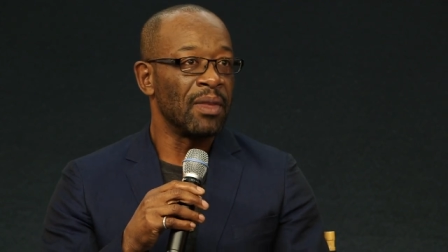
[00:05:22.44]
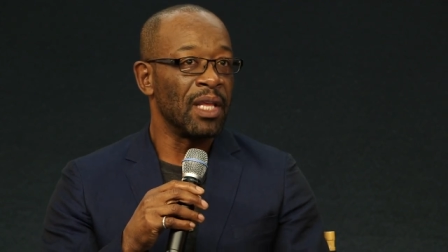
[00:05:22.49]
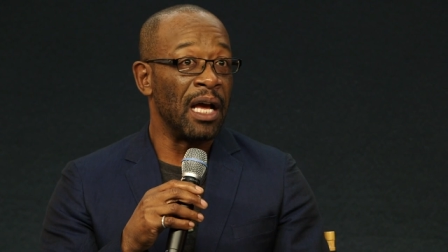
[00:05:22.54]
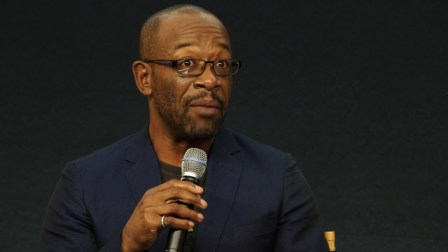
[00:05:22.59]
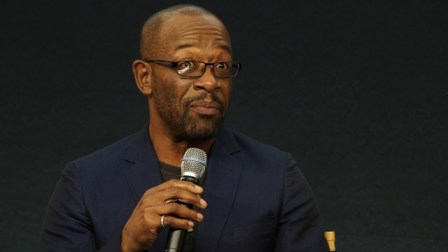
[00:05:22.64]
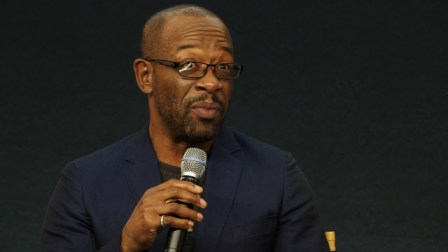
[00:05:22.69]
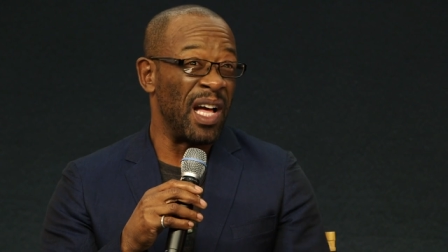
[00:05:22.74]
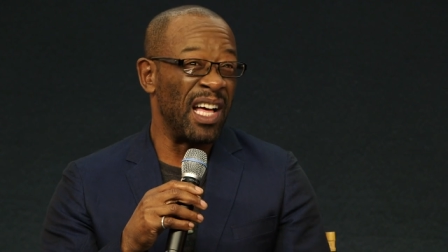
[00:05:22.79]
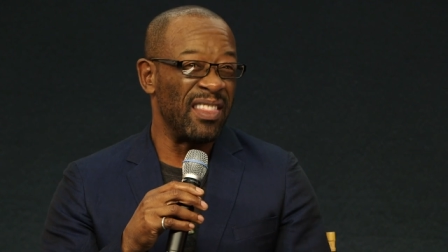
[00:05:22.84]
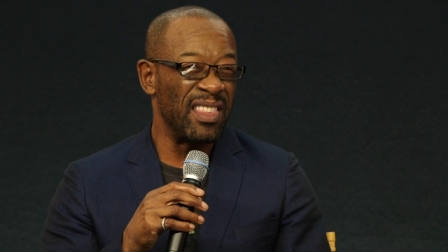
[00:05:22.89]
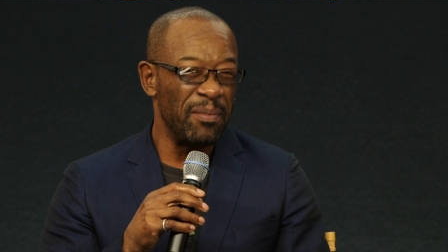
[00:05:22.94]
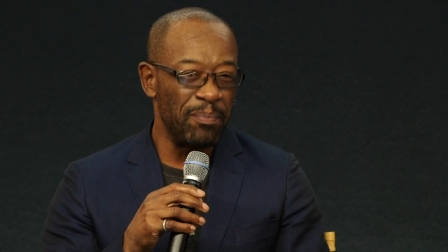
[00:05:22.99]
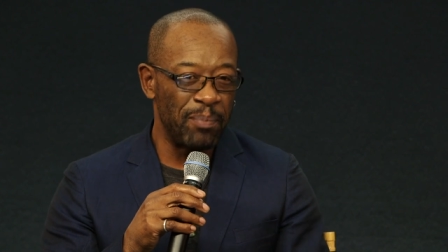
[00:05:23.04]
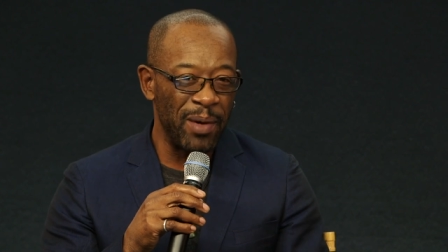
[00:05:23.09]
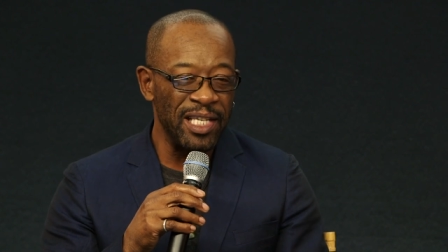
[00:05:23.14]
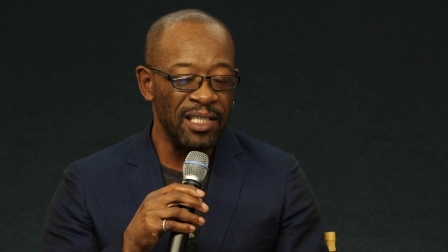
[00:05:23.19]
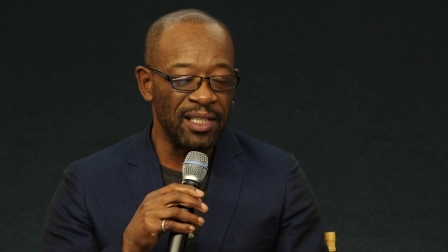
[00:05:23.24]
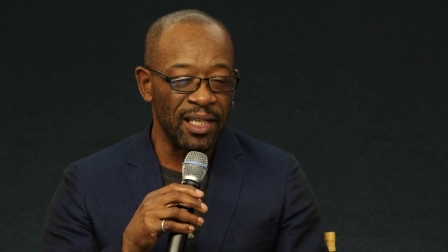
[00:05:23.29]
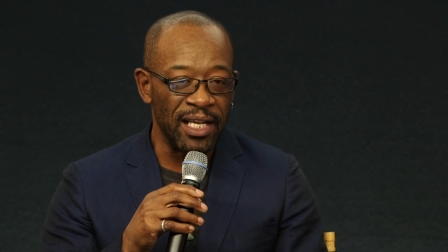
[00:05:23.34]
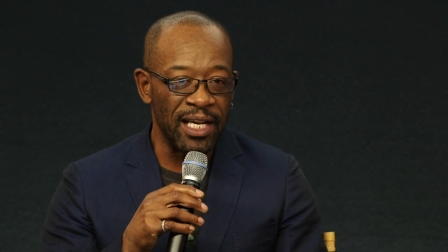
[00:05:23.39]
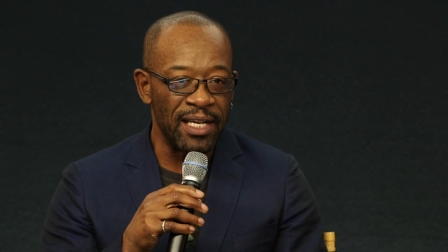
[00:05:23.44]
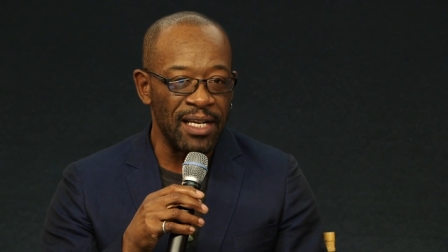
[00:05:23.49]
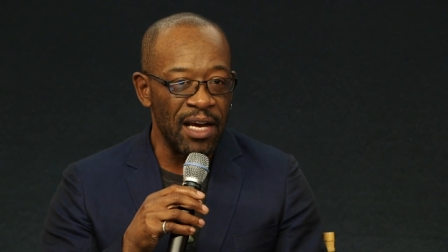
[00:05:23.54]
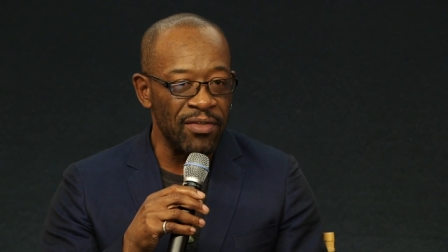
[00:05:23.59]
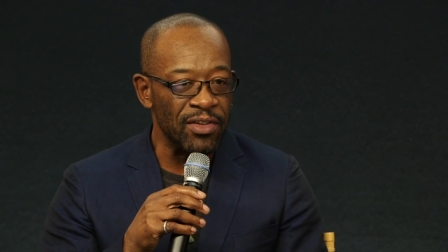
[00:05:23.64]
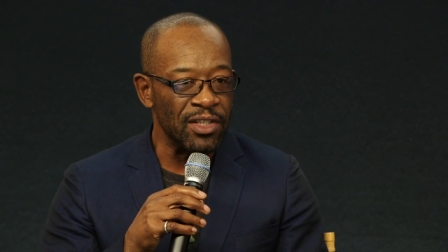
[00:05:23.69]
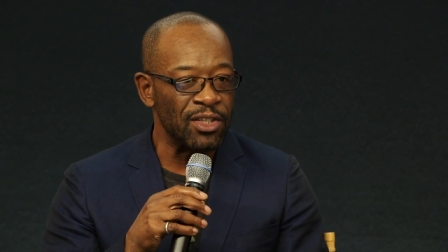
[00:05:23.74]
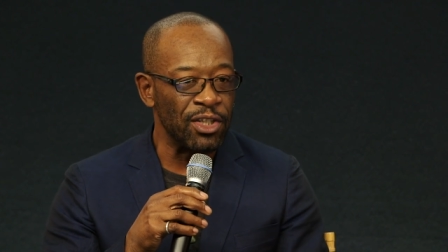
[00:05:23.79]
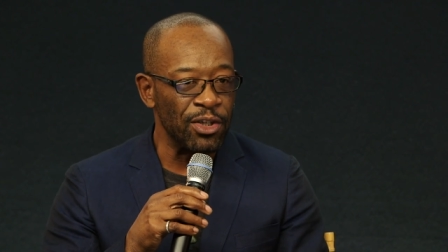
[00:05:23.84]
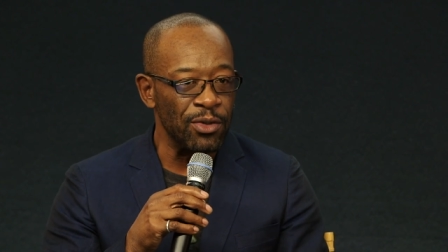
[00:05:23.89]
uh, I think basically
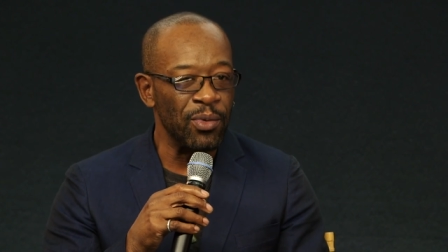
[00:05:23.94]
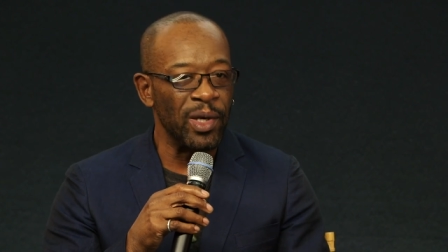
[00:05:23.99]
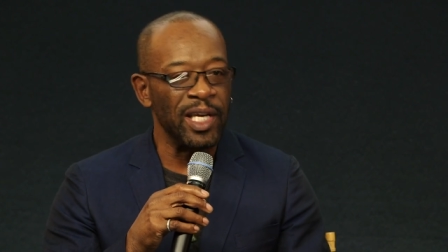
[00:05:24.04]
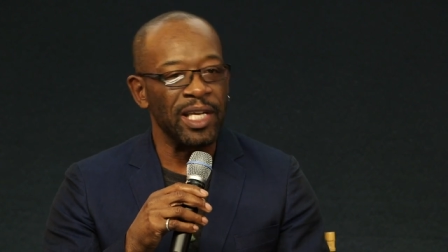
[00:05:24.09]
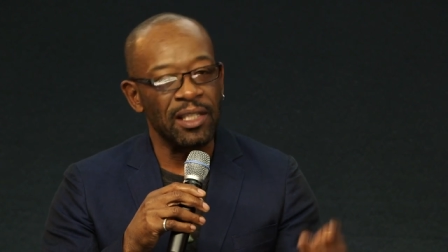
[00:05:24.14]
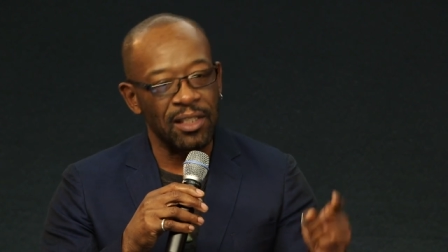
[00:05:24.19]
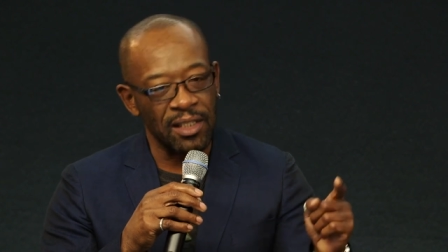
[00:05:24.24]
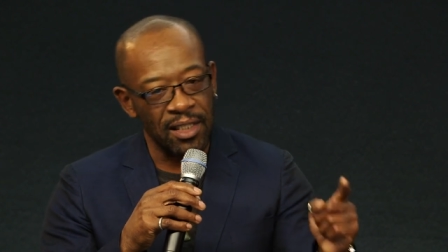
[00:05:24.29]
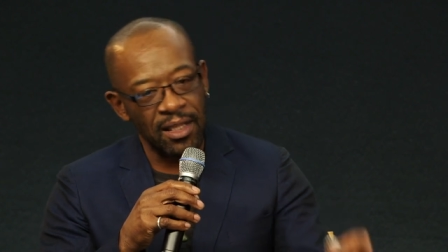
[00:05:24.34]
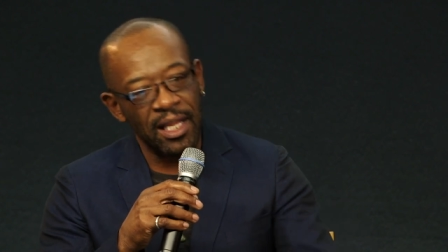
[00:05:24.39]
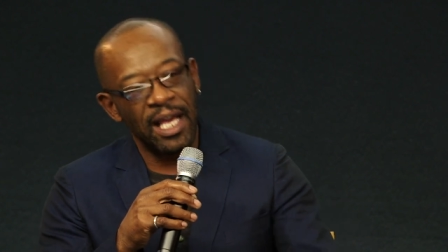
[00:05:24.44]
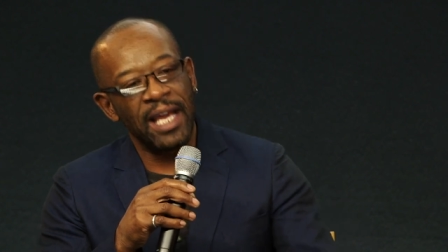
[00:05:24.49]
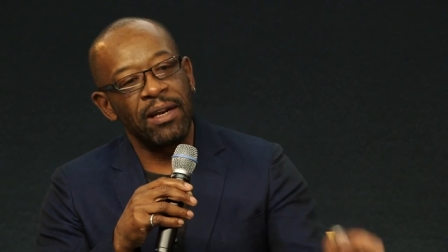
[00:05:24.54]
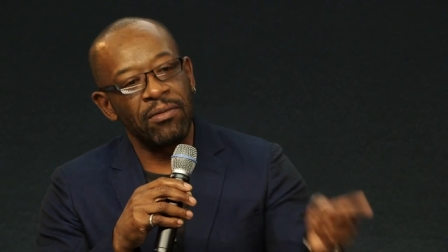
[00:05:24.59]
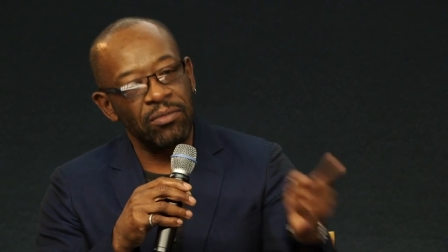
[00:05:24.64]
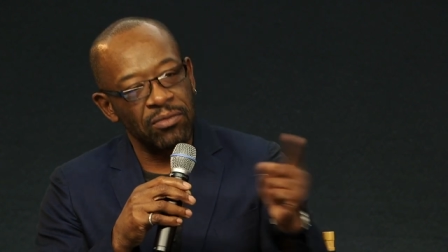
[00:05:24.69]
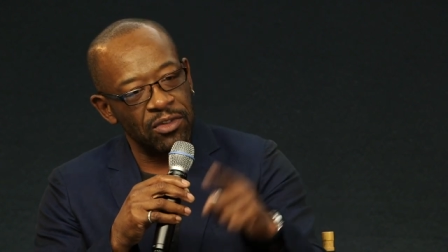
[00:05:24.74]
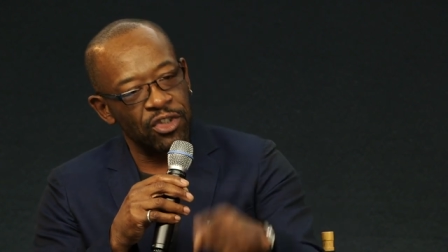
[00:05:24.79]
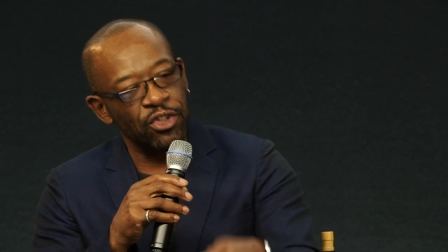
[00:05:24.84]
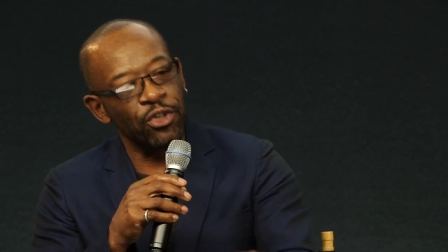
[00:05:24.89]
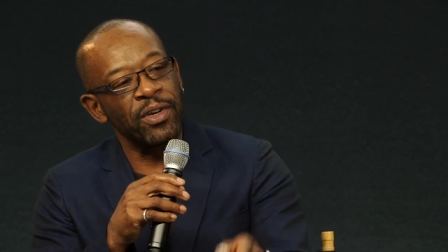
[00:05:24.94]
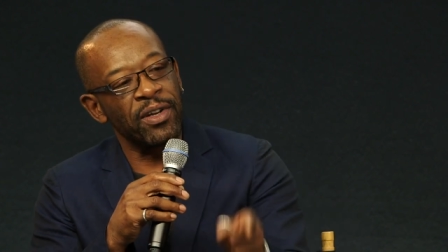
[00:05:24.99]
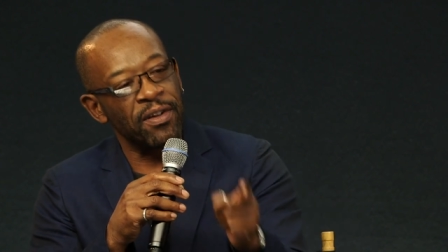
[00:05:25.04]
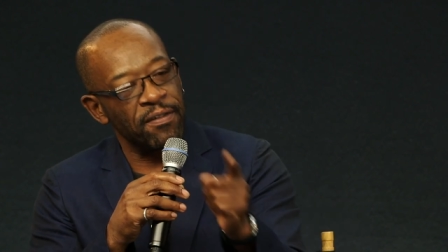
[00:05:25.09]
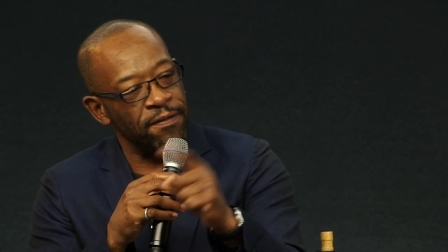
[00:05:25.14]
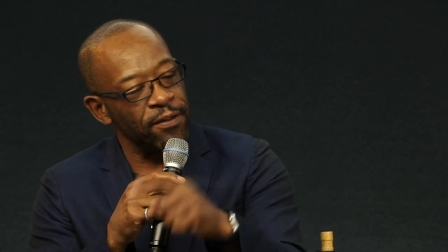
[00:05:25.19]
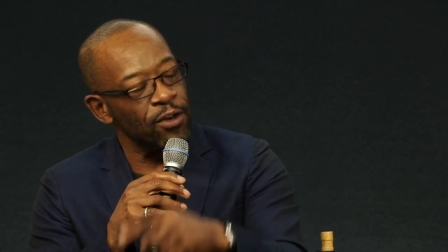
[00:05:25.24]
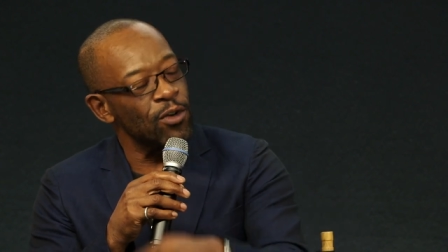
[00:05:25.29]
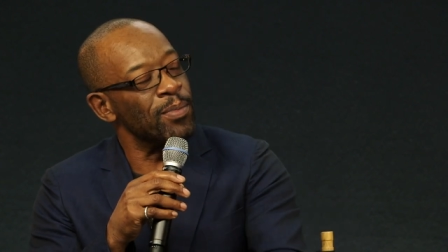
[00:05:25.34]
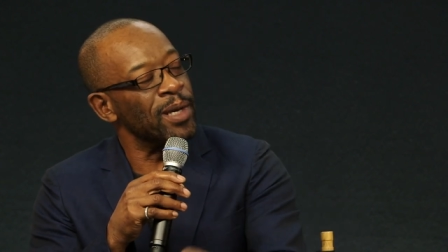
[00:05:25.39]
another two weeks, and then during
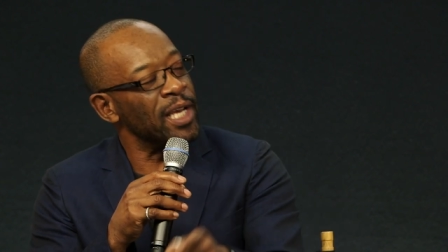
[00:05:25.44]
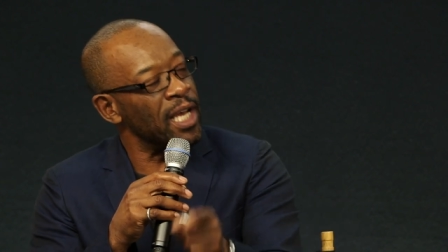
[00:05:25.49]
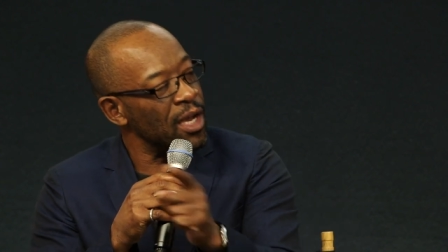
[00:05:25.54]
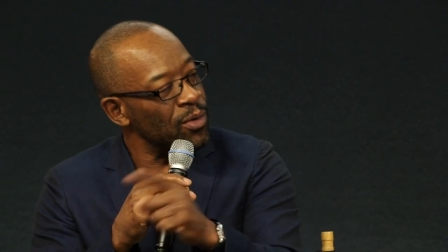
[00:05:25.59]
filming,